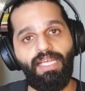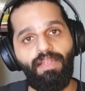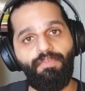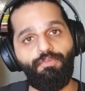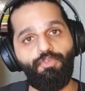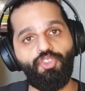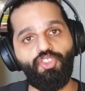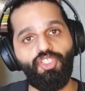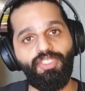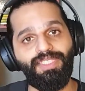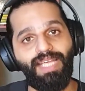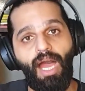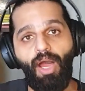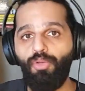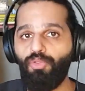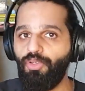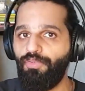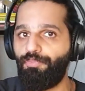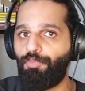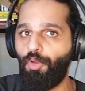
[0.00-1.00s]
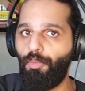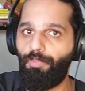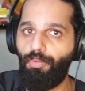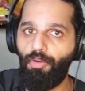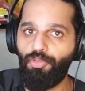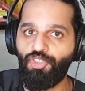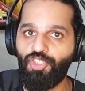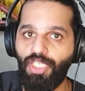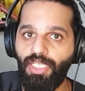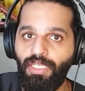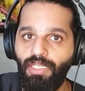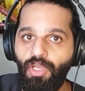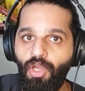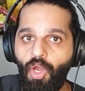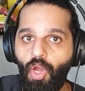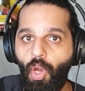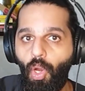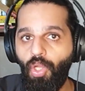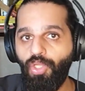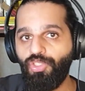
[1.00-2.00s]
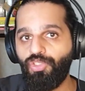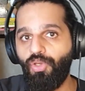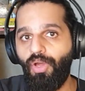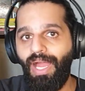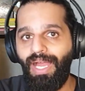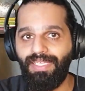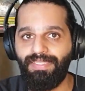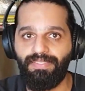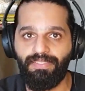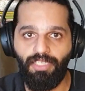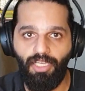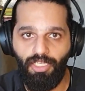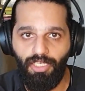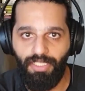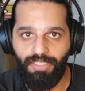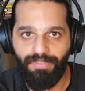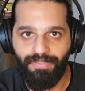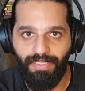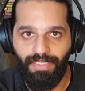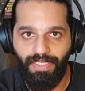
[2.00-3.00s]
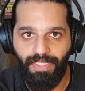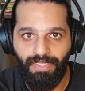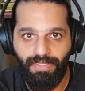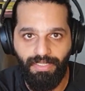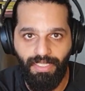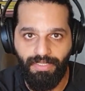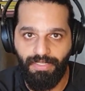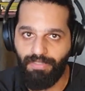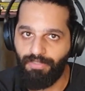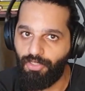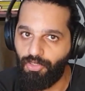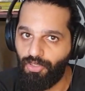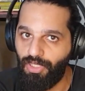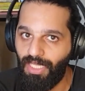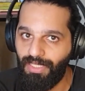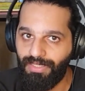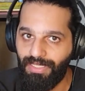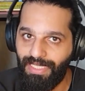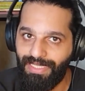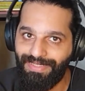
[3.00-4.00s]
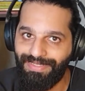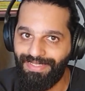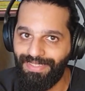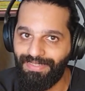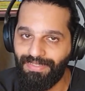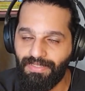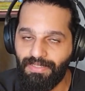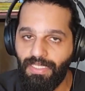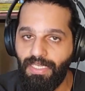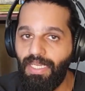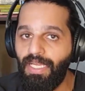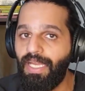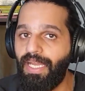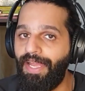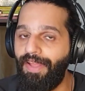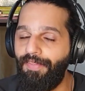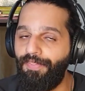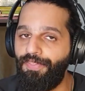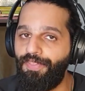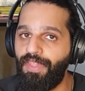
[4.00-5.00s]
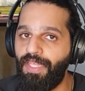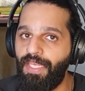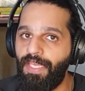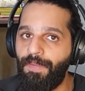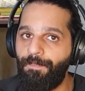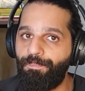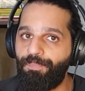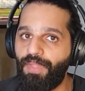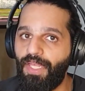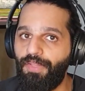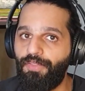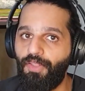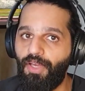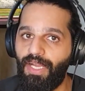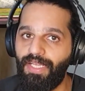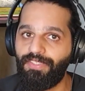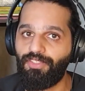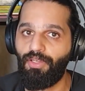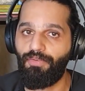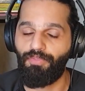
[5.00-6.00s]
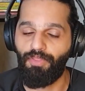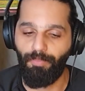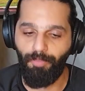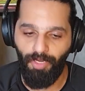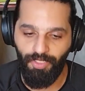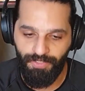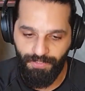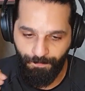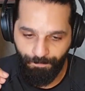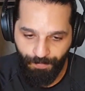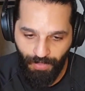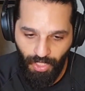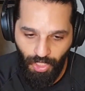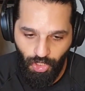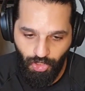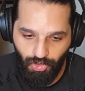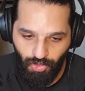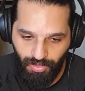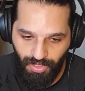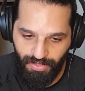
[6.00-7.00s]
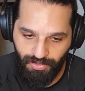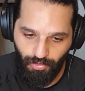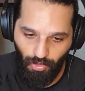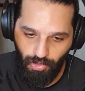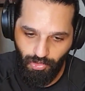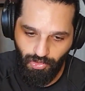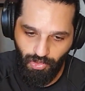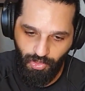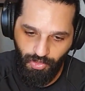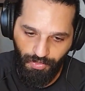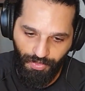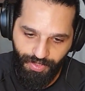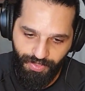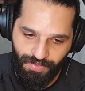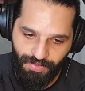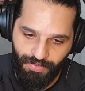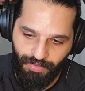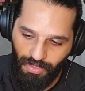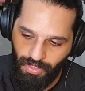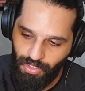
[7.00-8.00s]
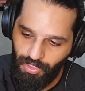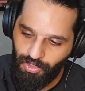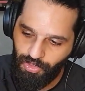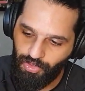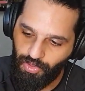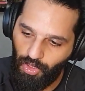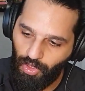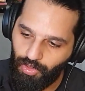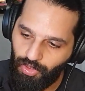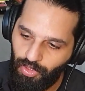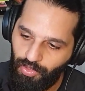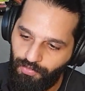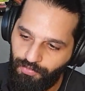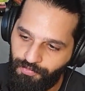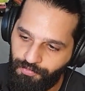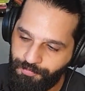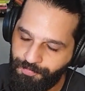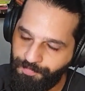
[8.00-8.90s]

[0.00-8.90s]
which is out of proportion, also has colors in it that do not exist in the rest of the body. So there's also this sort of